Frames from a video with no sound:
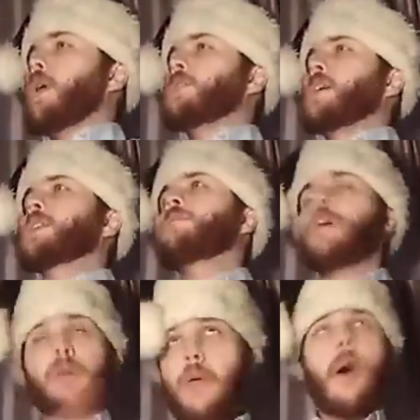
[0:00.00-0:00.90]
Woes does
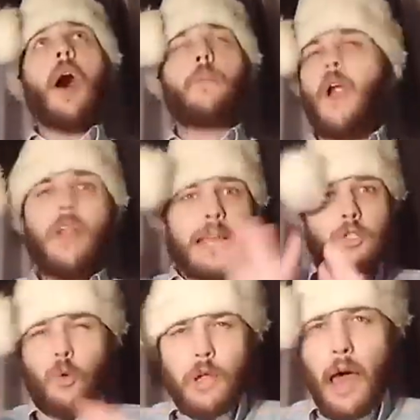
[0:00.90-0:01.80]
confirm, but apparently
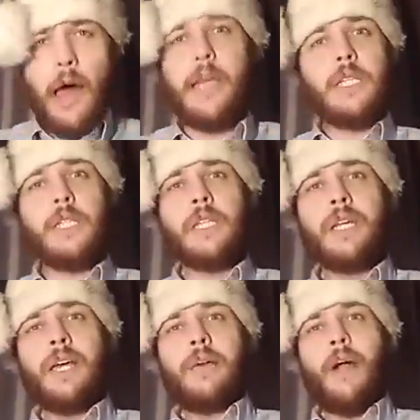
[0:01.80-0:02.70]
it's all lies.
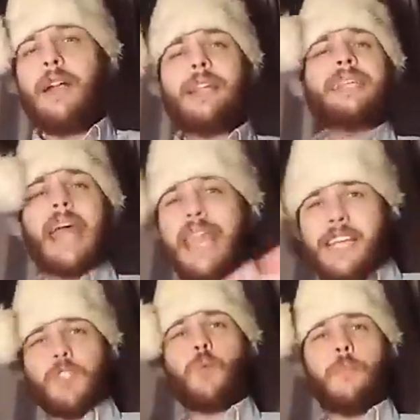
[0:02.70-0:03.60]
Apparently these
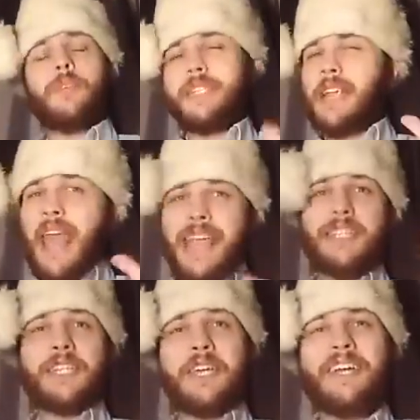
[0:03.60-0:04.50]
8 women, there's an
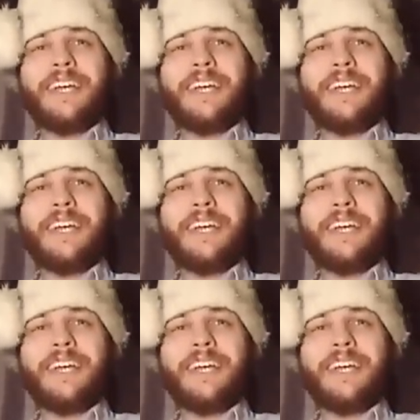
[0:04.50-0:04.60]
8.